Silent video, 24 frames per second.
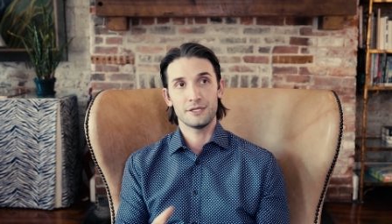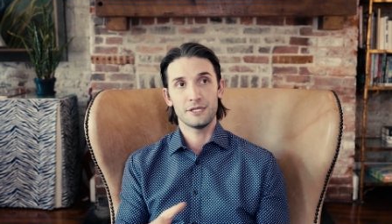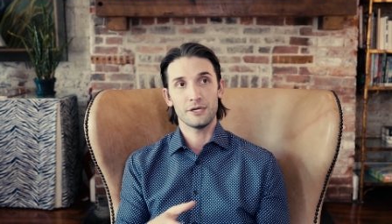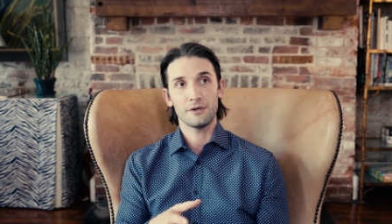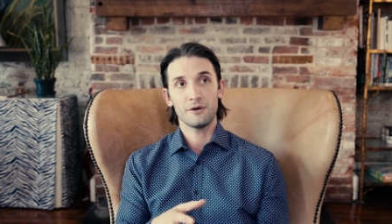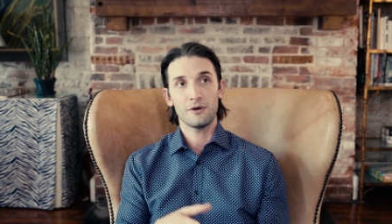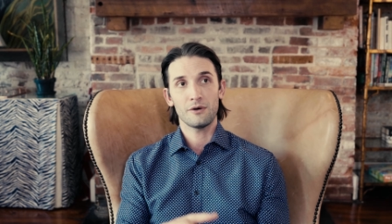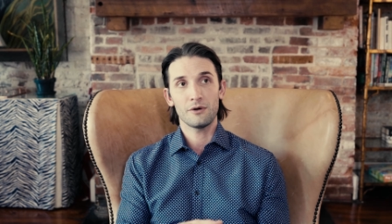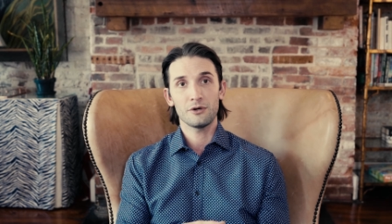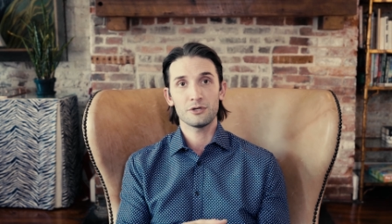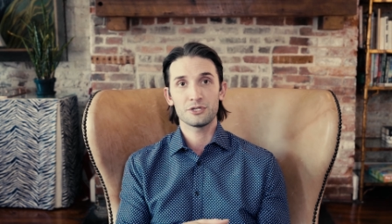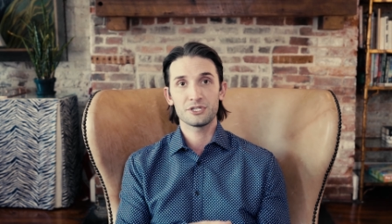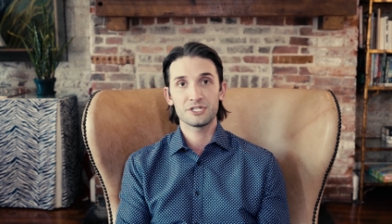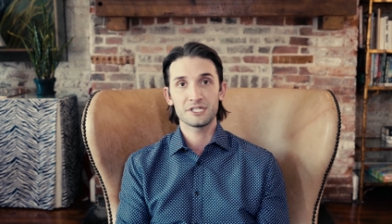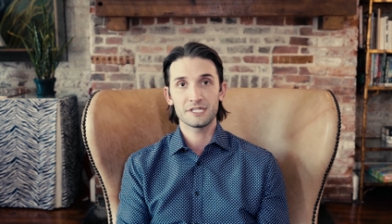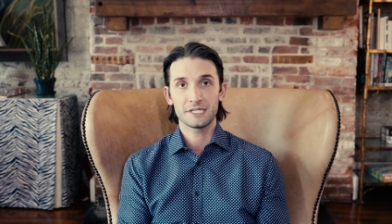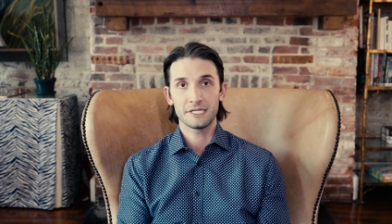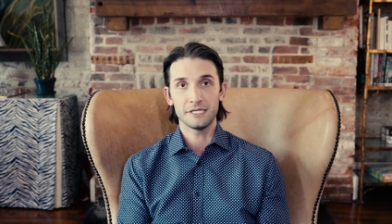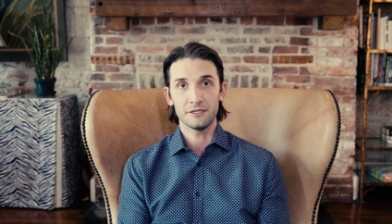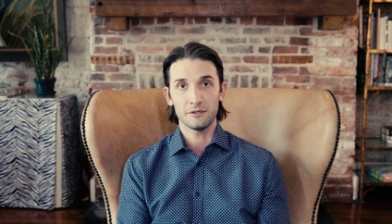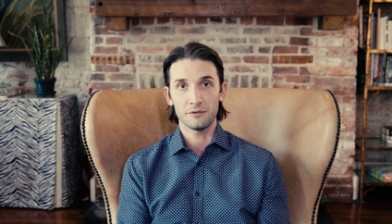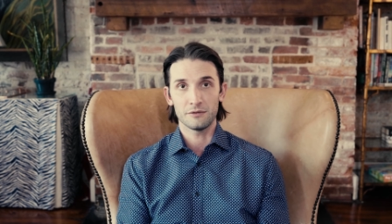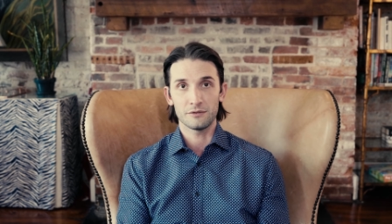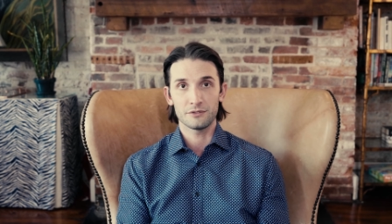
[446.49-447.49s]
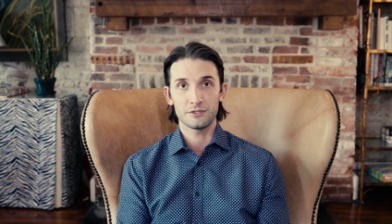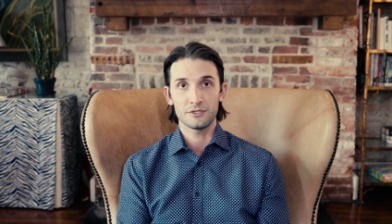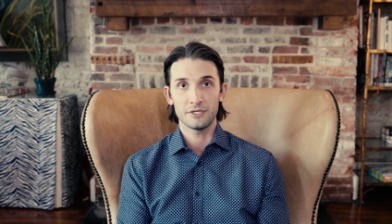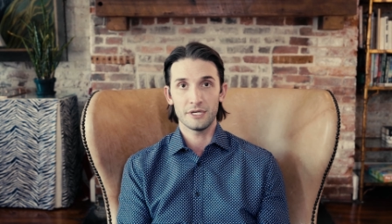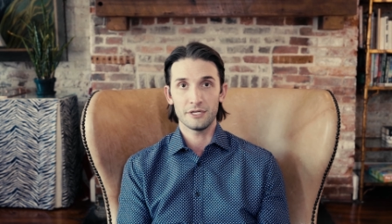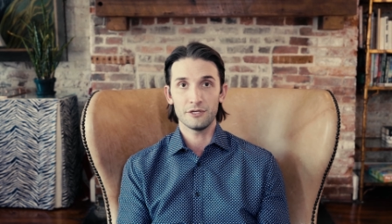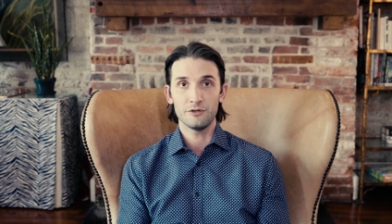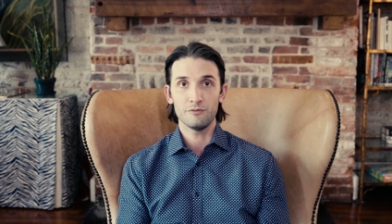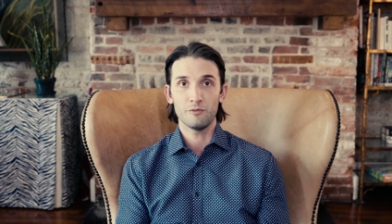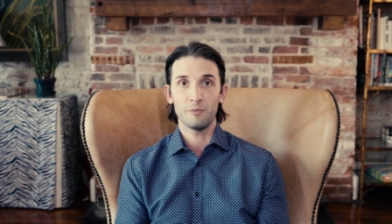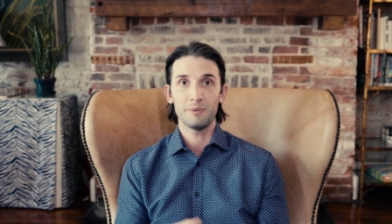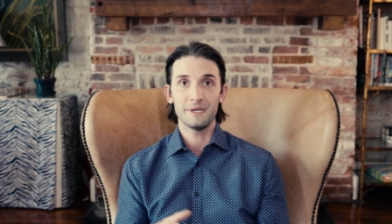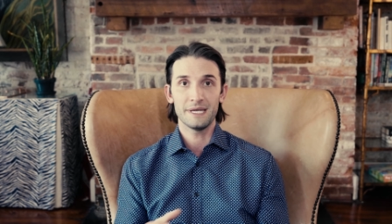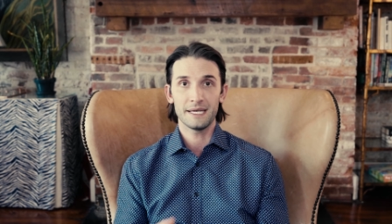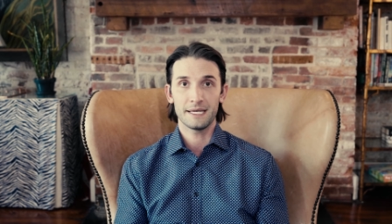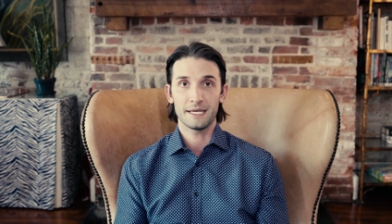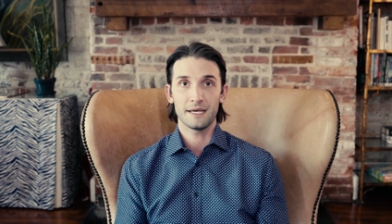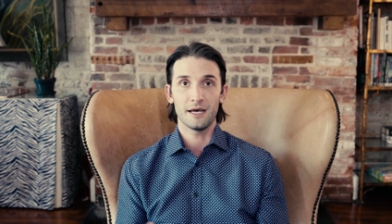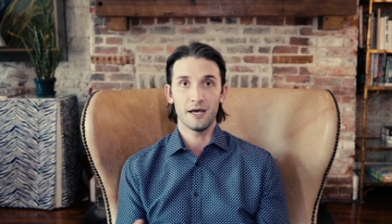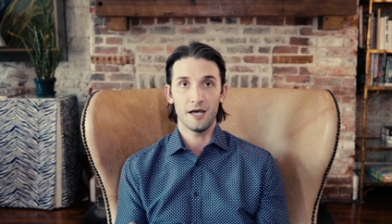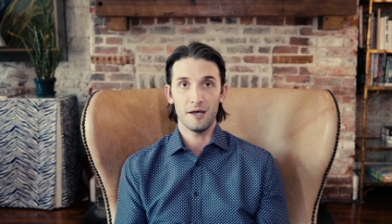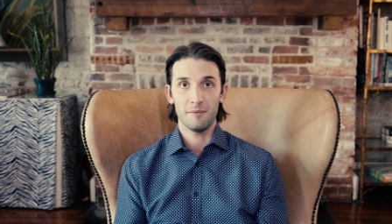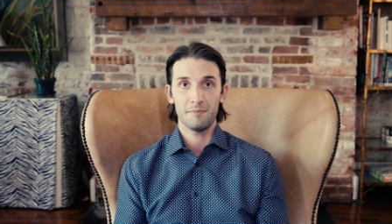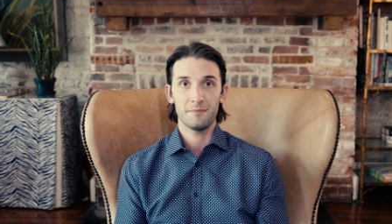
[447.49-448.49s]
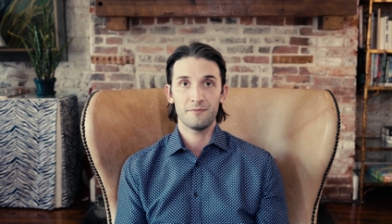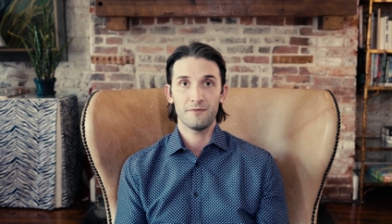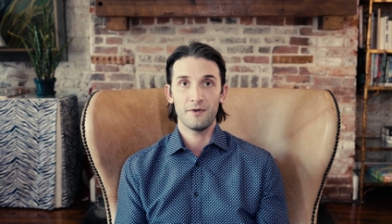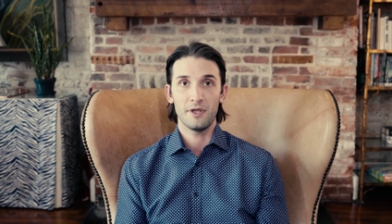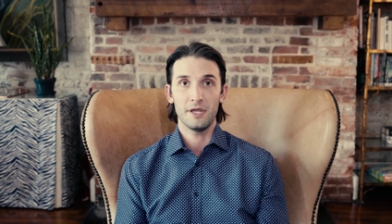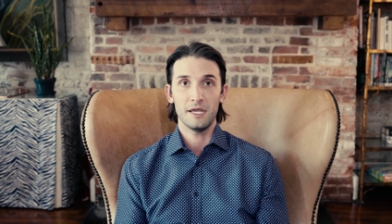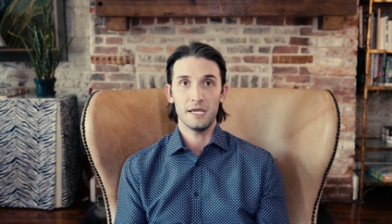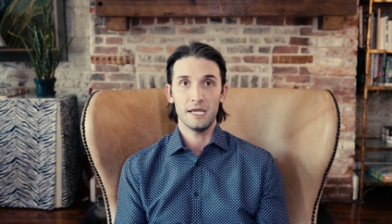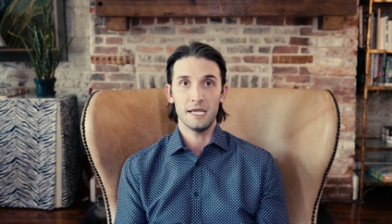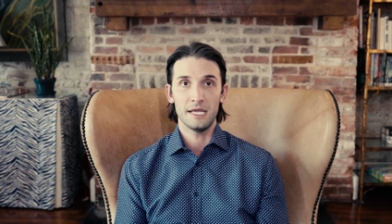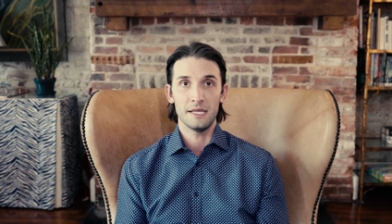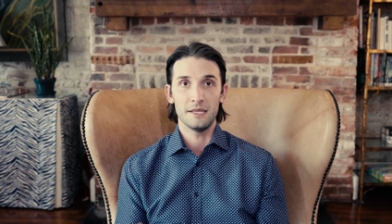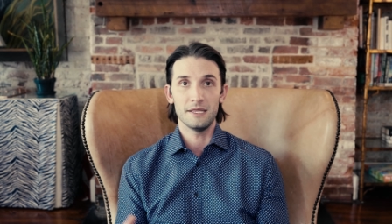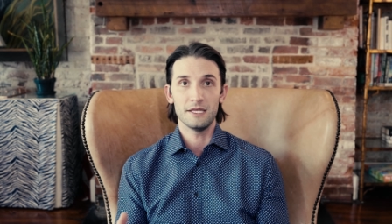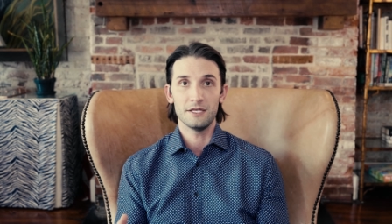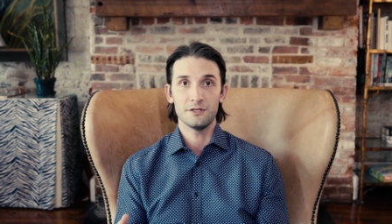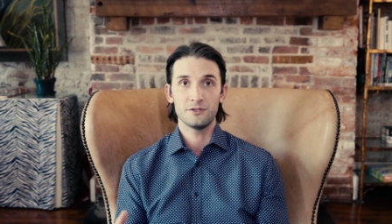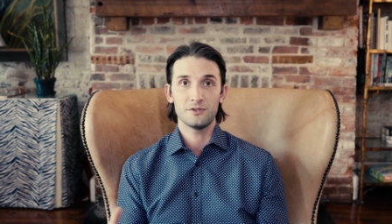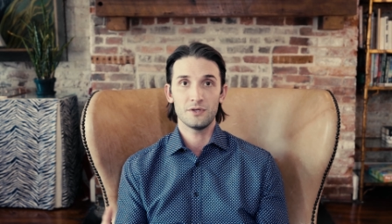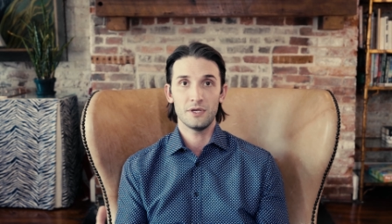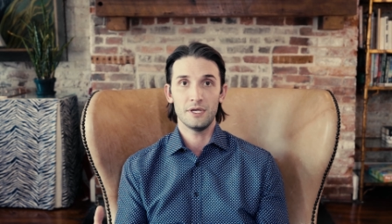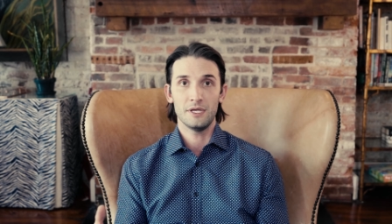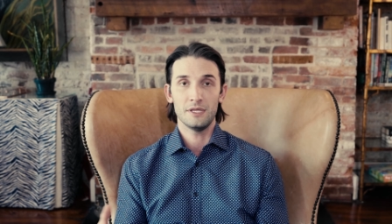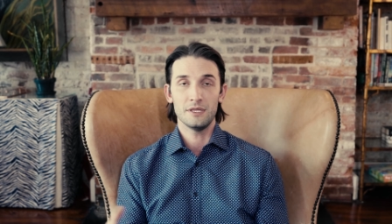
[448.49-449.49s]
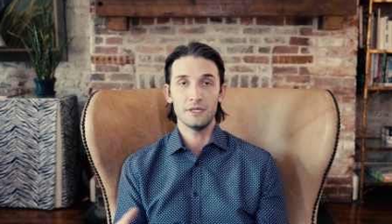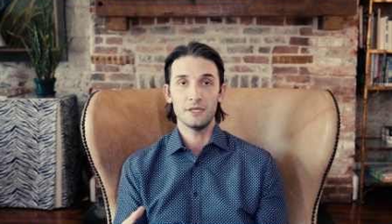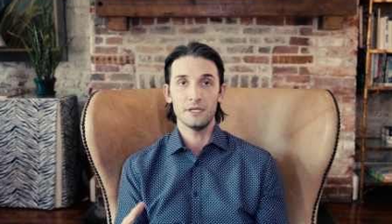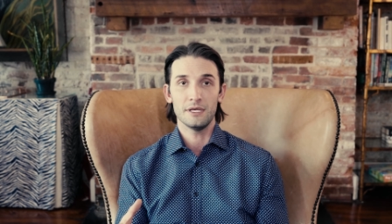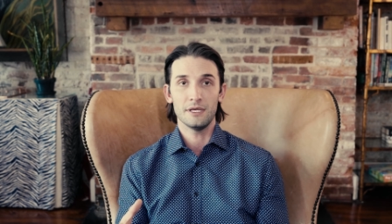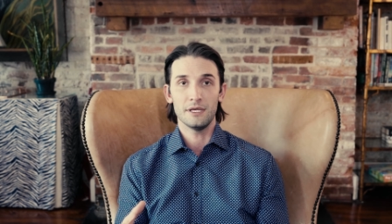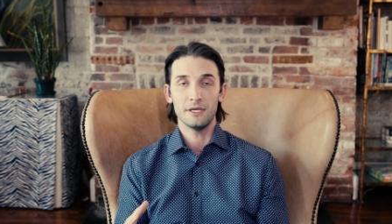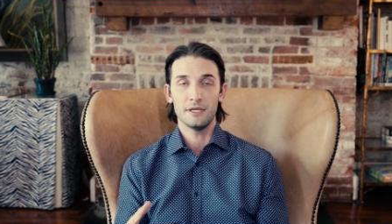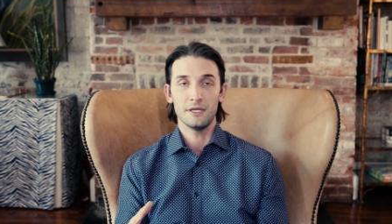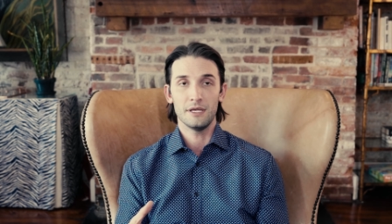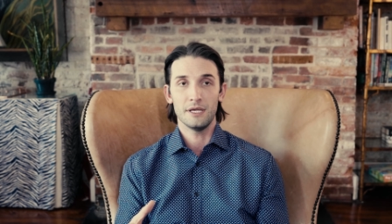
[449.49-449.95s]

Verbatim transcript: there are skills that you will pick up in this in